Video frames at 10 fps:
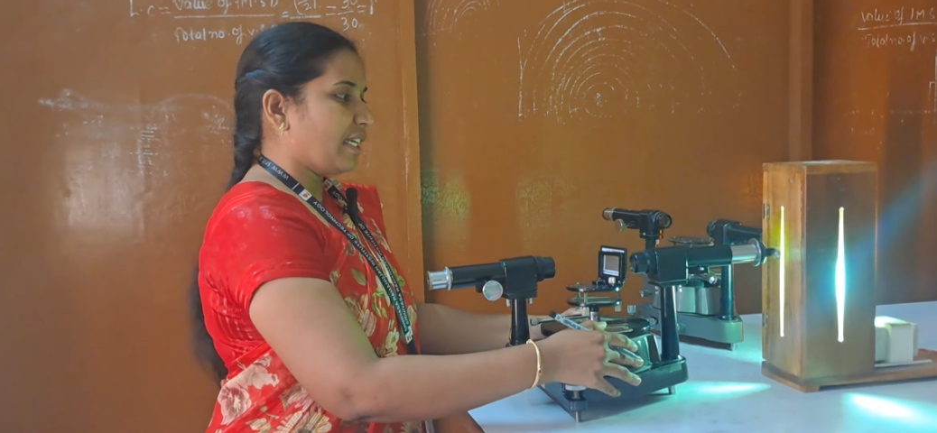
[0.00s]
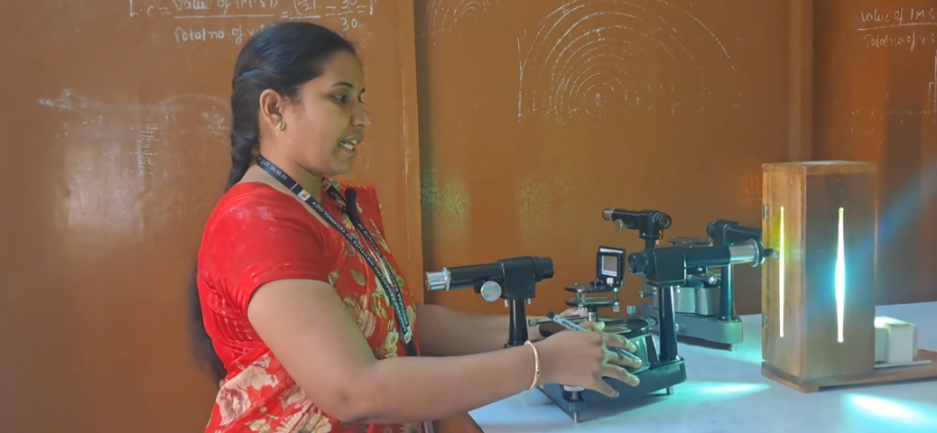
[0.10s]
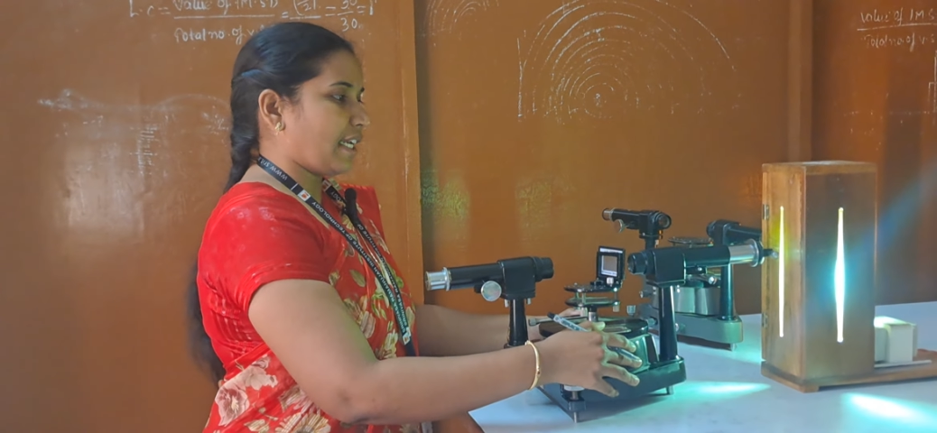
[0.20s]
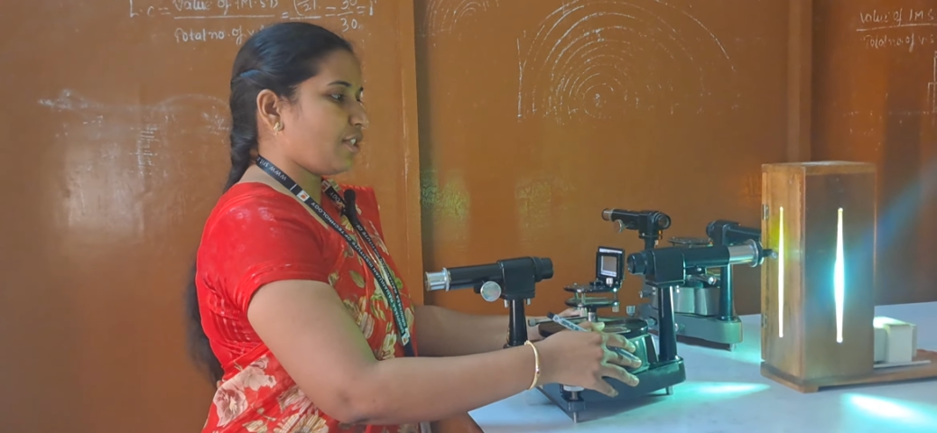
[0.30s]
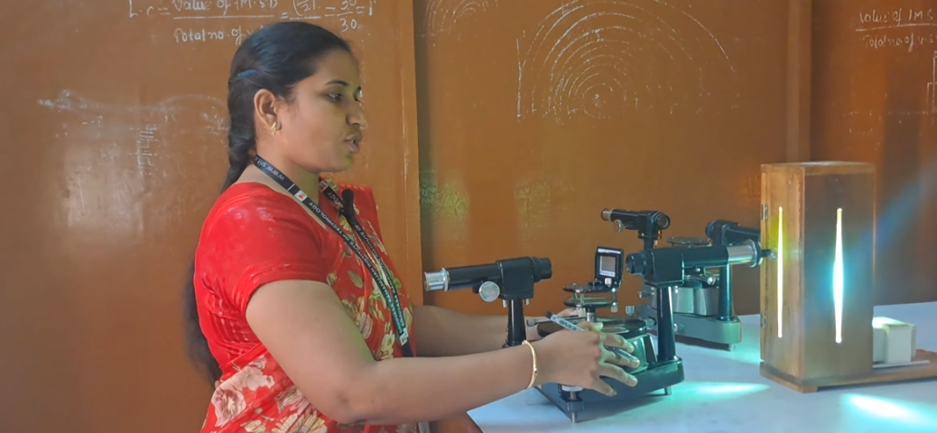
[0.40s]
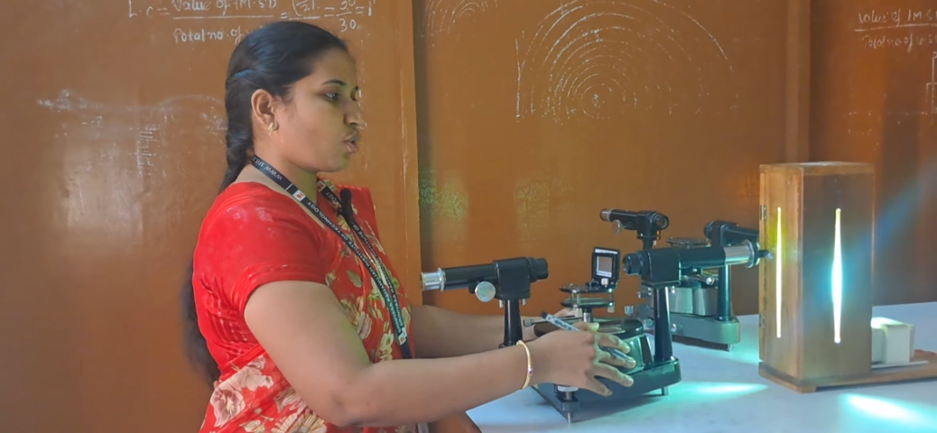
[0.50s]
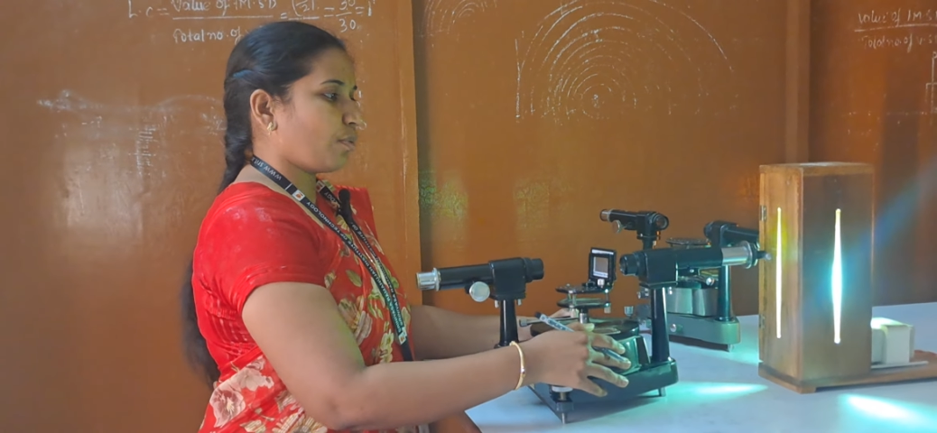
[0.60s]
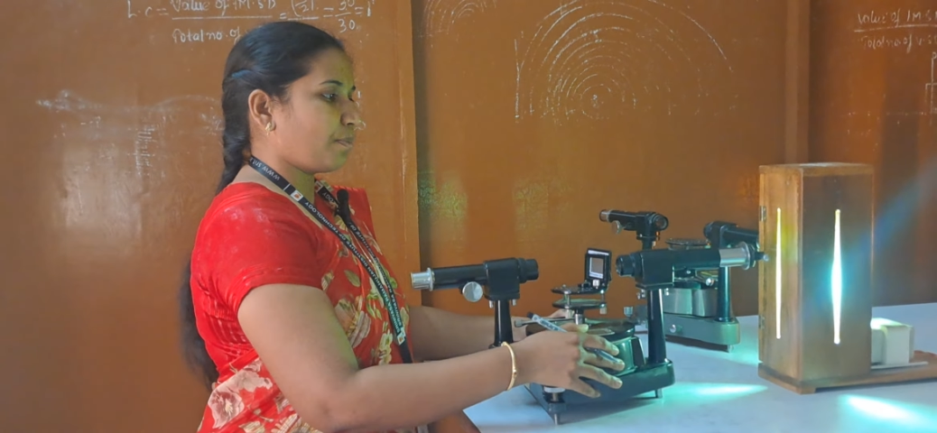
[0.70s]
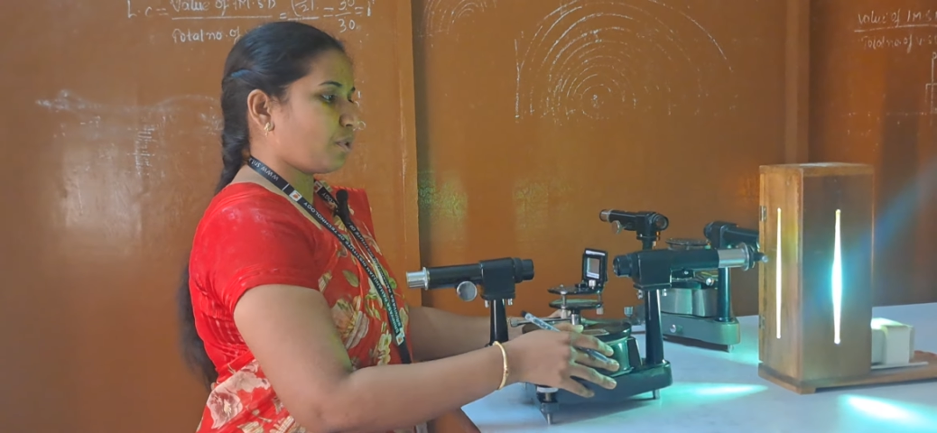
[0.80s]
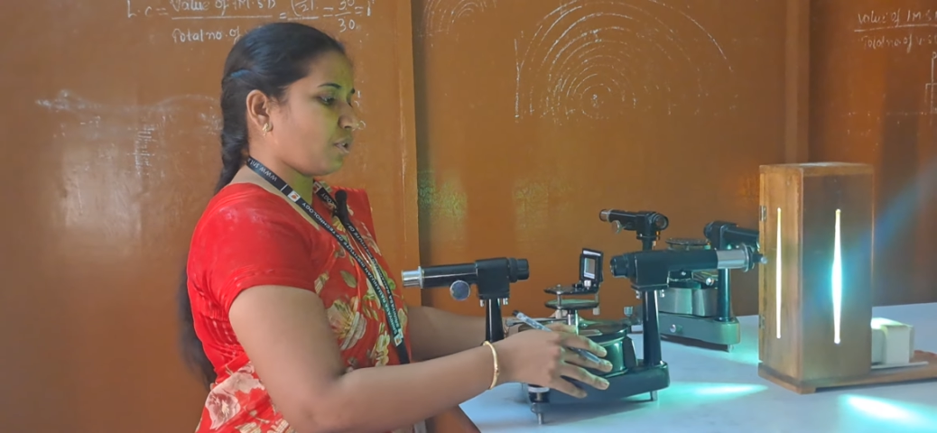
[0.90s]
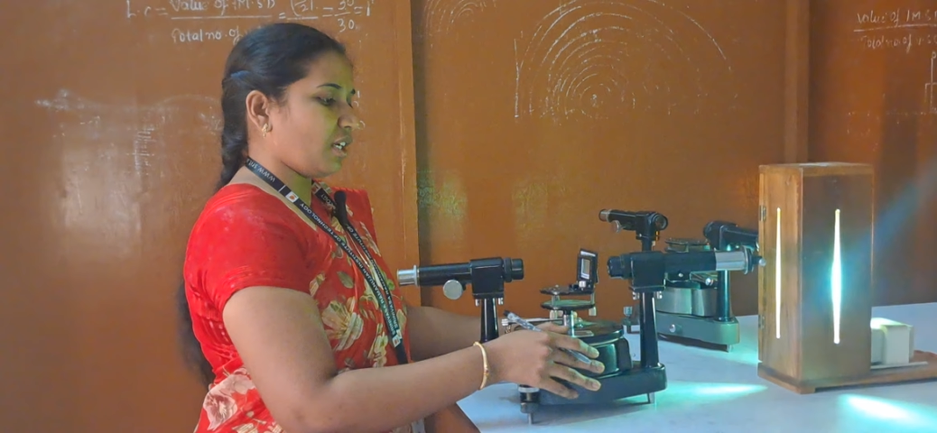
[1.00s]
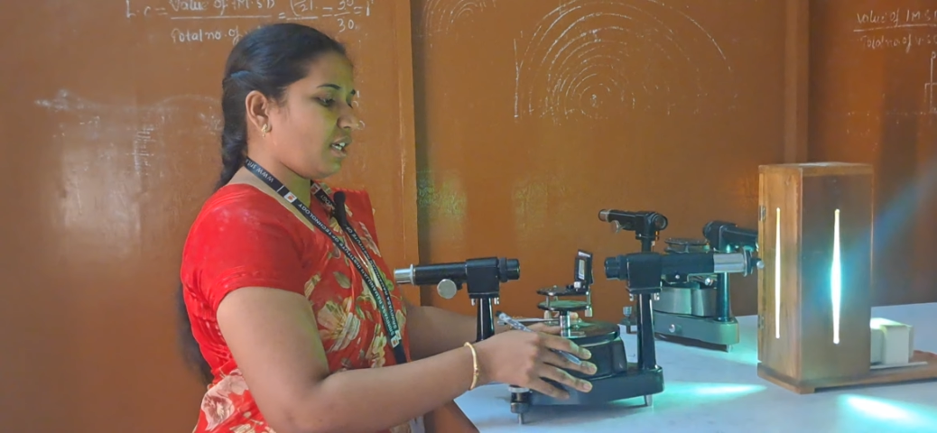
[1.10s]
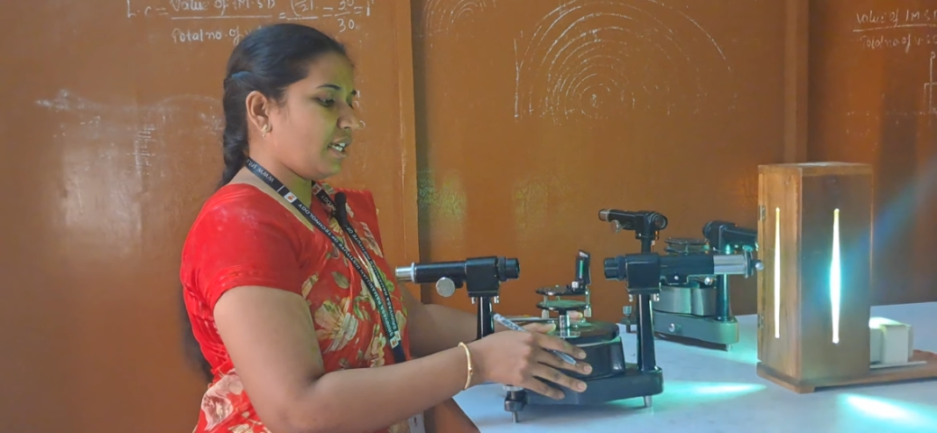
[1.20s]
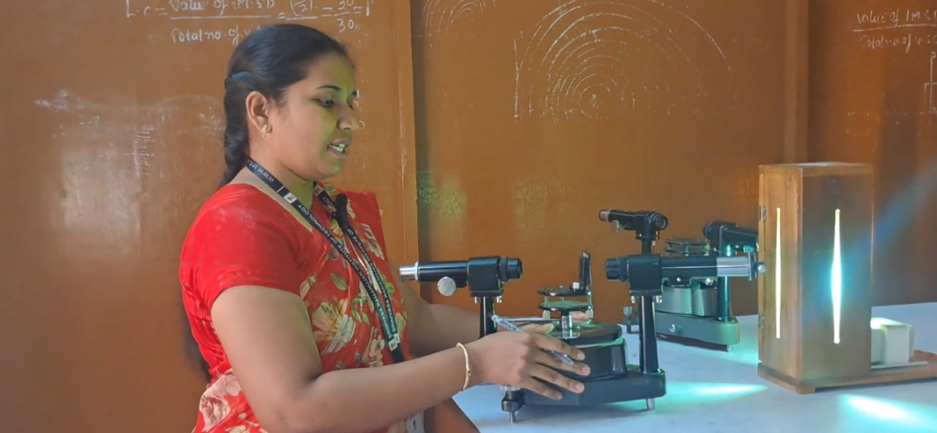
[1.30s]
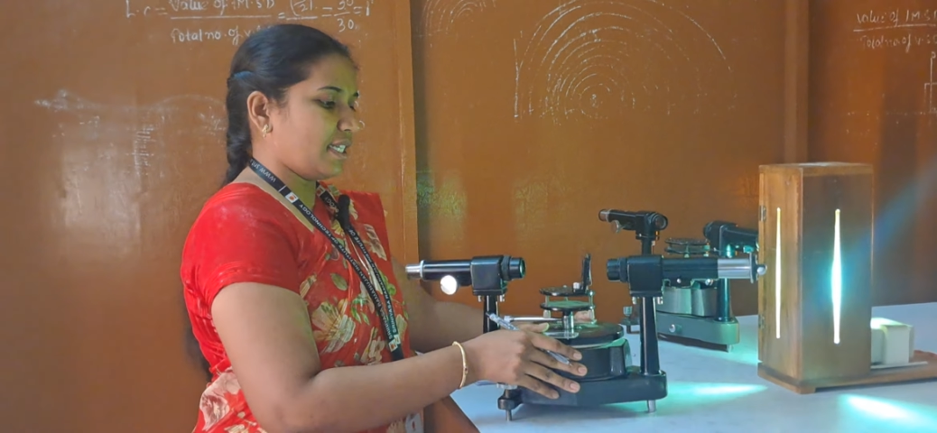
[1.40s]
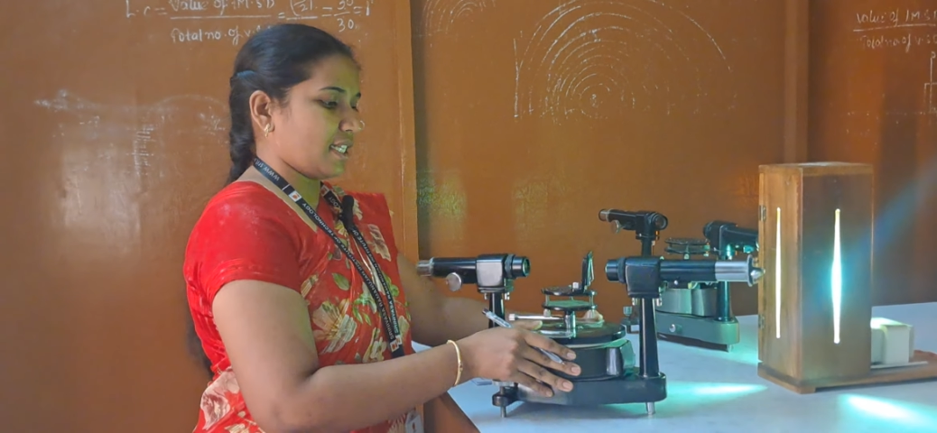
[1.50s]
telescope to the